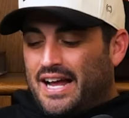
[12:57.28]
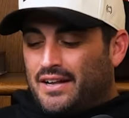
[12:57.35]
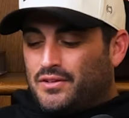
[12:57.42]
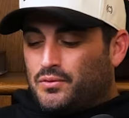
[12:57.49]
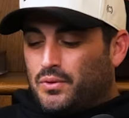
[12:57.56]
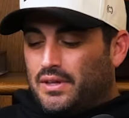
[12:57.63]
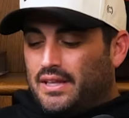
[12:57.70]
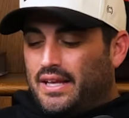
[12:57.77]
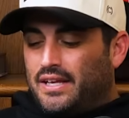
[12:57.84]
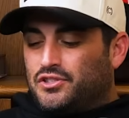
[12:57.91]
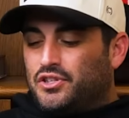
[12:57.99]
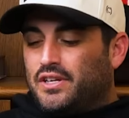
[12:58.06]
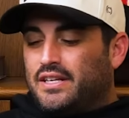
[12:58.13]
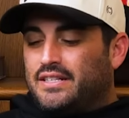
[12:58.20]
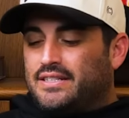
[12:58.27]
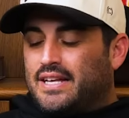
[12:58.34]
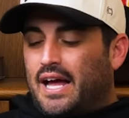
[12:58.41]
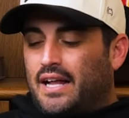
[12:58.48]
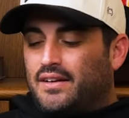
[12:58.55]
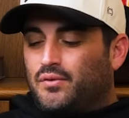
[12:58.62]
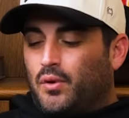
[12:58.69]
got his religion. He's
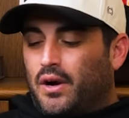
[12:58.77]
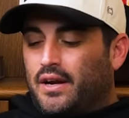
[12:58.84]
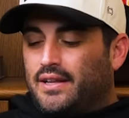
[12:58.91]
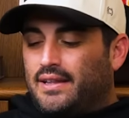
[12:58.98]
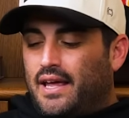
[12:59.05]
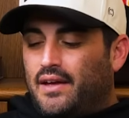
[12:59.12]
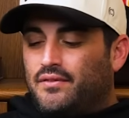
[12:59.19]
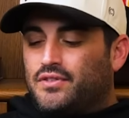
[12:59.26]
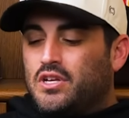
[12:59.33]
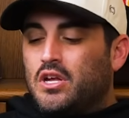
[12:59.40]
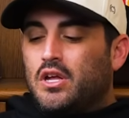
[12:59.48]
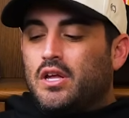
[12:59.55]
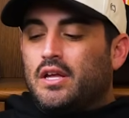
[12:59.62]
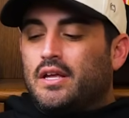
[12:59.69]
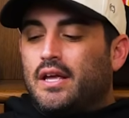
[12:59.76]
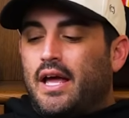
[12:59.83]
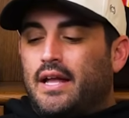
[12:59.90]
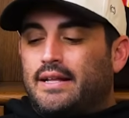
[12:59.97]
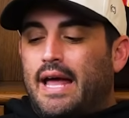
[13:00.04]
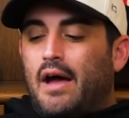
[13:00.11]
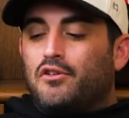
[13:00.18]
got where he lives.
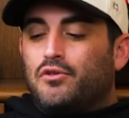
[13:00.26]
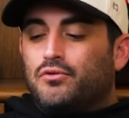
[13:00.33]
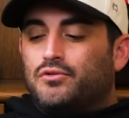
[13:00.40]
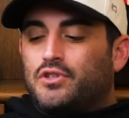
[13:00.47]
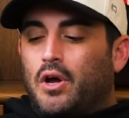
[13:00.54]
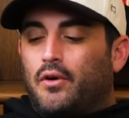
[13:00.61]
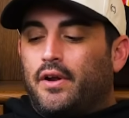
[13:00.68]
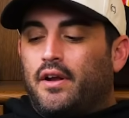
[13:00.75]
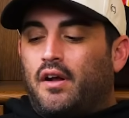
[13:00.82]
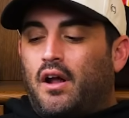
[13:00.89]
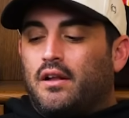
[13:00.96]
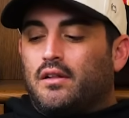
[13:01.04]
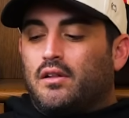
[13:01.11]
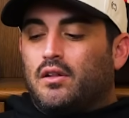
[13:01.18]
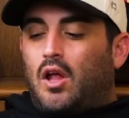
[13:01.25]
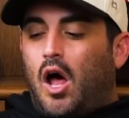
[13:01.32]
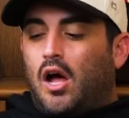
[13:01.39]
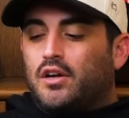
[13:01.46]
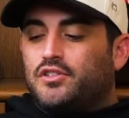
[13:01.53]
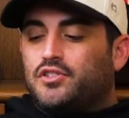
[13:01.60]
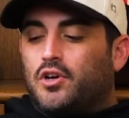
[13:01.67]
And now you zone in on
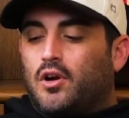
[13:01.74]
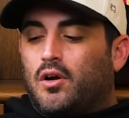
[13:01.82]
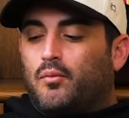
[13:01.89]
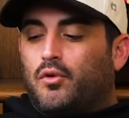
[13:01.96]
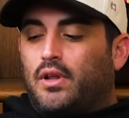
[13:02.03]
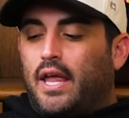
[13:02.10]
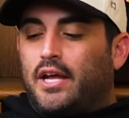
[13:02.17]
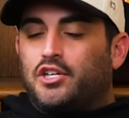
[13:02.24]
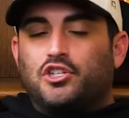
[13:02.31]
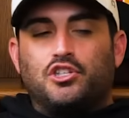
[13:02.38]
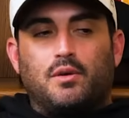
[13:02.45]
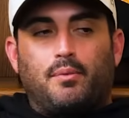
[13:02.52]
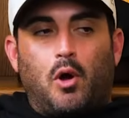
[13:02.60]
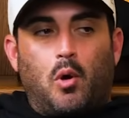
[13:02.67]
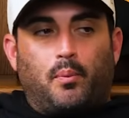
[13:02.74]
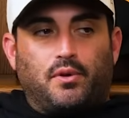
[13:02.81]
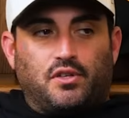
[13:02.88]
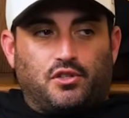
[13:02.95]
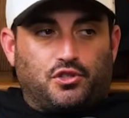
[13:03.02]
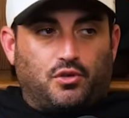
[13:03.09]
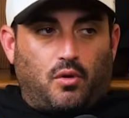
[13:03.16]
long-term relationship
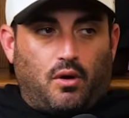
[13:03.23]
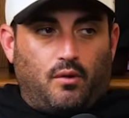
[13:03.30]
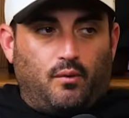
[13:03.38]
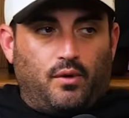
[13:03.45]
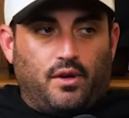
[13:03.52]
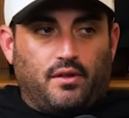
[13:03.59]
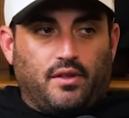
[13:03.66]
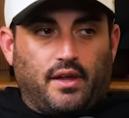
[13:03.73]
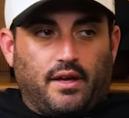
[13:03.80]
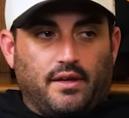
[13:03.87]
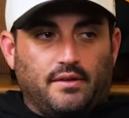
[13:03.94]
open to short. What do you think?